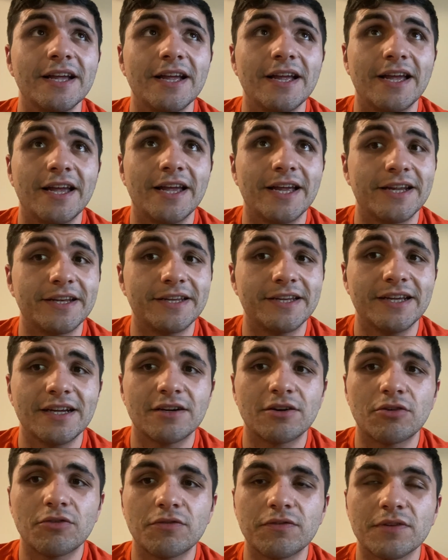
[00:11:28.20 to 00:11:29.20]
And yeah,
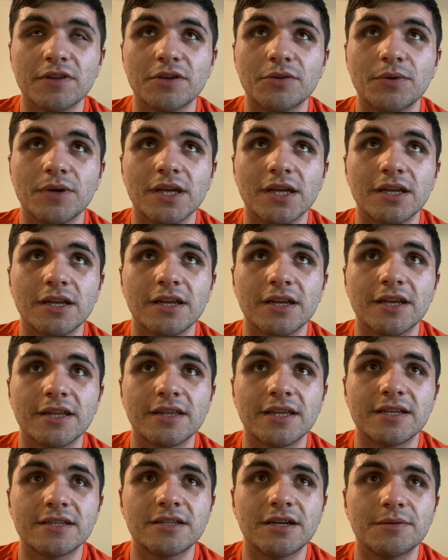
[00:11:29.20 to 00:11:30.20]
hopefully we can get
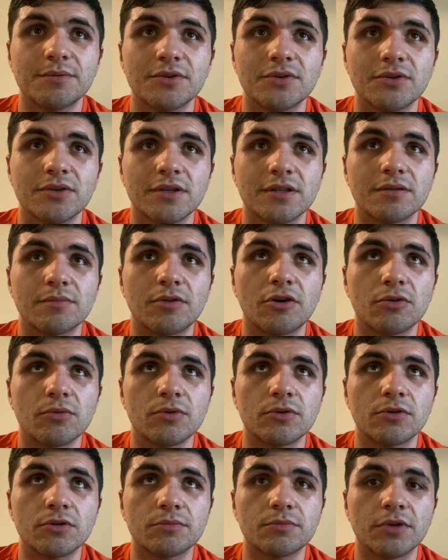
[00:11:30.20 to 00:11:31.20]
that W and get the ball
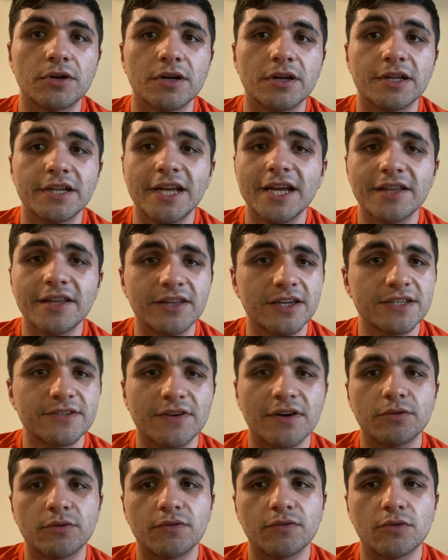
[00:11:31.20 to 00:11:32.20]
rolling. But yeah, thanks for
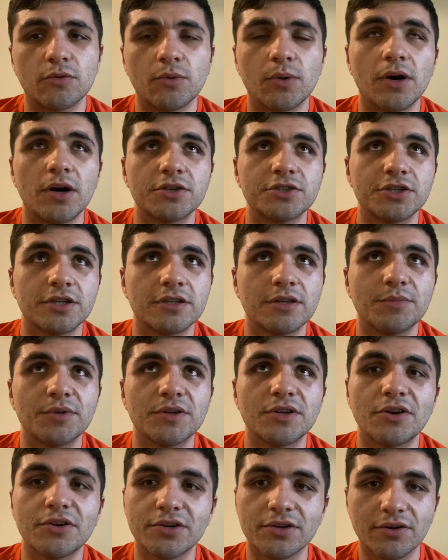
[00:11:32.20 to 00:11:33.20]
everyone for watching. Let me
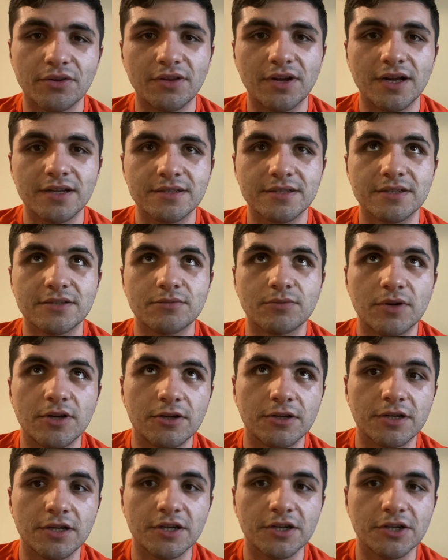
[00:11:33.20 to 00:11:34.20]
know your thoughts as well,
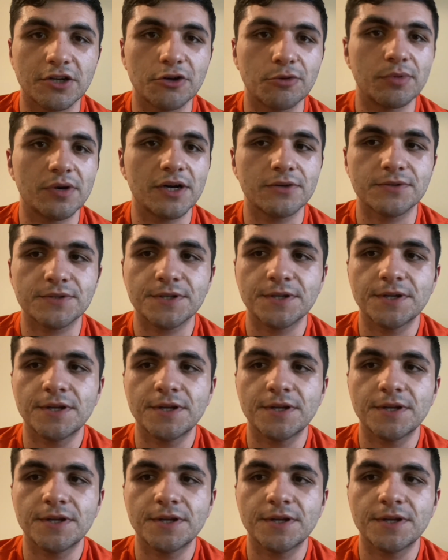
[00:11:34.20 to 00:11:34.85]
and go Browns.